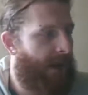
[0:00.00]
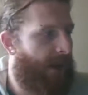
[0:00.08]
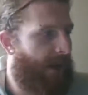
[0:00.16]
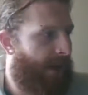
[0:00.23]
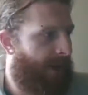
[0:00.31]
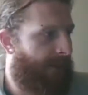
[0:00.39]

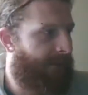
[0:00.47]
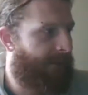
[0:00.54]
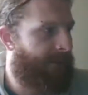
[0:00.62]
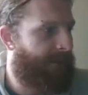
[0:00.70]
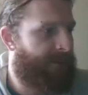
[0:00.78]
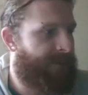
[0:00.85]

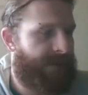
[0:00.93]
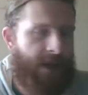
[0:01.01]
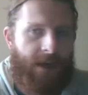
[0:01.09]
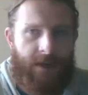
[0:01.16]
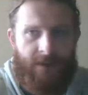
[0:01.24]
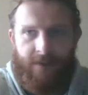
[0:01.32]
Um, but for
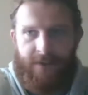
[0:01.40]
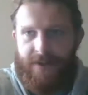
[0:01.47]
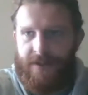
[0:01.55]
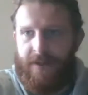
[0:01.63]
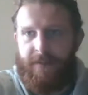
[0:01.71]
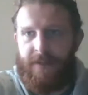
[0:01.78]
now,
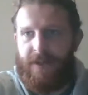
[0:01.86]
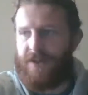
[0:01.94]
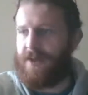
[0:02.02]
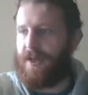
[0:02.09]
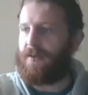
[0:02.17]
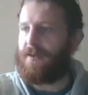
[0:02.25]
just give me a
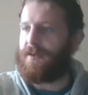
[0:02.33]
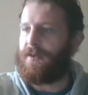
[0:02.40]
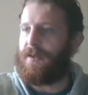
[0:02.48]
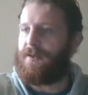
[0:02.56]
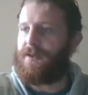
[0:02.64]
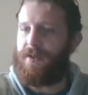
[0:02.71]
shout
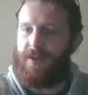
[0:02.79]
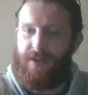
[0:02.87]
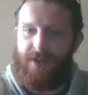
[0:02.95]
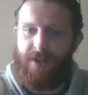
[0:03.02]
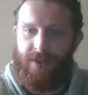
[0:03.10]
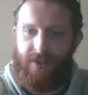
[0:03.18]
as soon
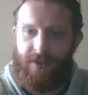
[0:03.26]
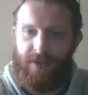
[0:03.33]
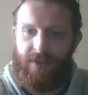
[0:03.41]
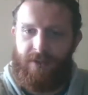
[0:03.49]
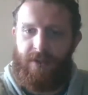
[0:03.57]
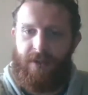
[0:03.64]
as
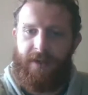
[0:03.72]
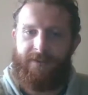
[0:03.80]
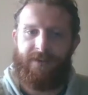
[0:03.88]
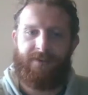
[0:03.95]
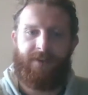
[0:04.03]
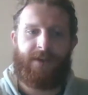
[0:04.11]
your
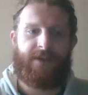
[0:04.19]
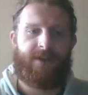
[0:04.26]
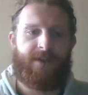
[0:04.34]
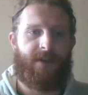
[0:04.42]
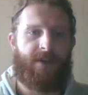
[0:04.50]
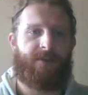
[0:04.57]
After Effects
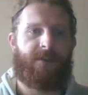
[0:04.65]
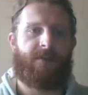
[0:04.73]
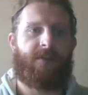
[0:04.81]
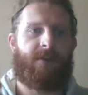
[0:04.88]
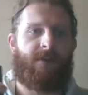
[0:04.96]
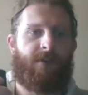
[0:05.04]
is
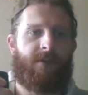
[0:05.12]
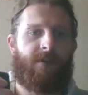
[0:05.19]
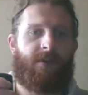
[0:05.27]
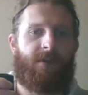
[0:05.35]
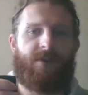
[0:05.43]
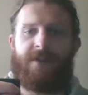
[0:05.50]
open
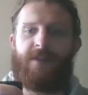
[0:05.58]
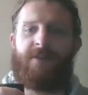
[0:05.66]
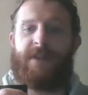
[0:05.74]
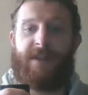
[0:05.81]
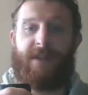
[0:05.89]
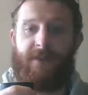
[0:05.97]
or who's
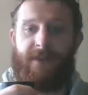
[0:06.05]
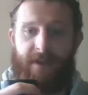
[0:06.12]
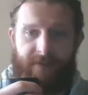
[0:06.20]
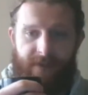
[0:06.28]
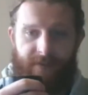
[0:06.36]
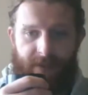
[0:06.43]
still busy with
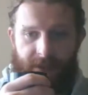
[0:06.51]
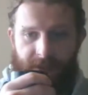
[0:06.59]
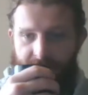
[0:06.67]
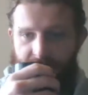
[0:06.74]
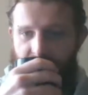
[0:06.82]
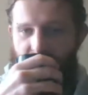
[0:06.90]
After
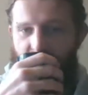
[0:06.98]
Effects.